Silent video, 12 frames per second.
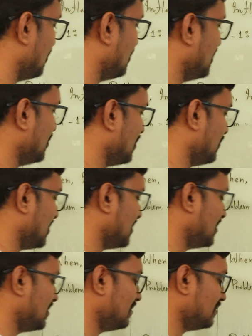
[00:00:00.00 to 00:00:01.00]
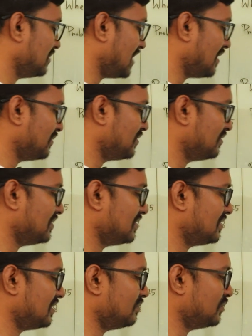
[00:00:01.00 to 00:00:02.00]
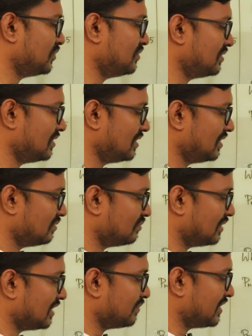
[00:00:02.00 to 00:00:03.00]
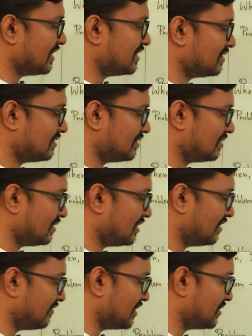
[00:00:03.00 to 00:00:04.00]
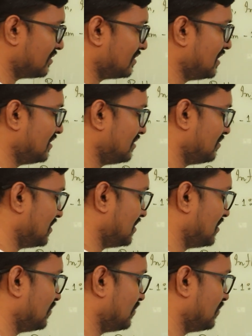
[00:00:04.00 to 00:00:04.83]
denominator we have to just input 1 plus inflation rate, which is